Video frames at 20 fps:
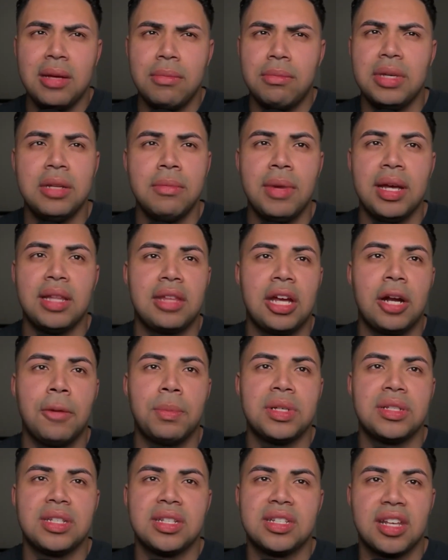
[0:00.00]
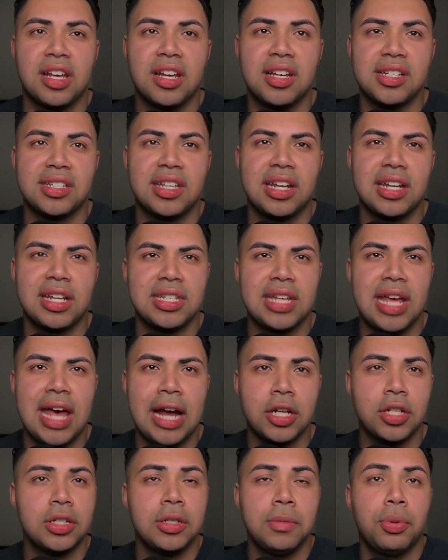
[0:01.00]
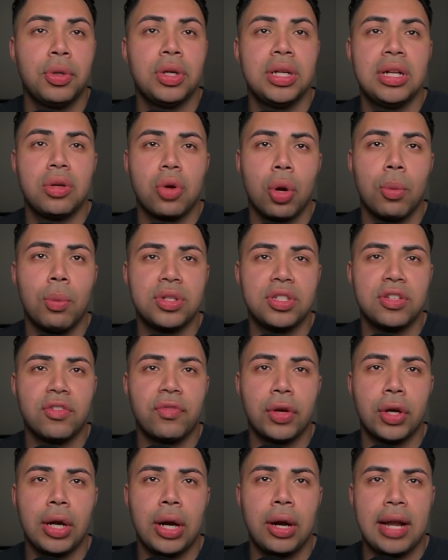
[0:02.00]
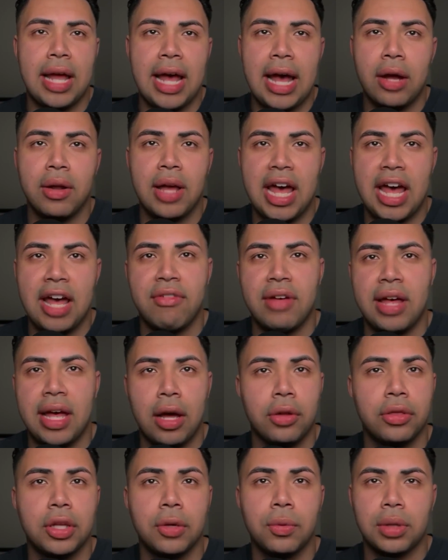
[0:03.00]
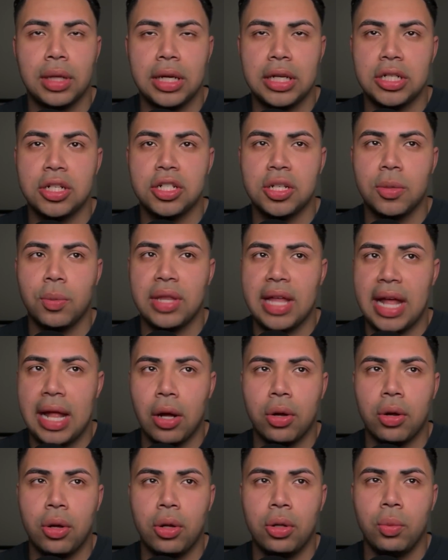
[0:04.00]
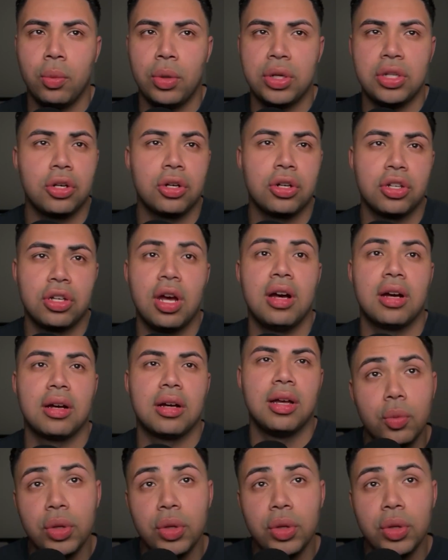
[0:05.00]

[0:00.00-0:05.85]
me and my therapist discussed that it's actually pretty normal to figure out how to have a healthy relationship with alcohol when you're young.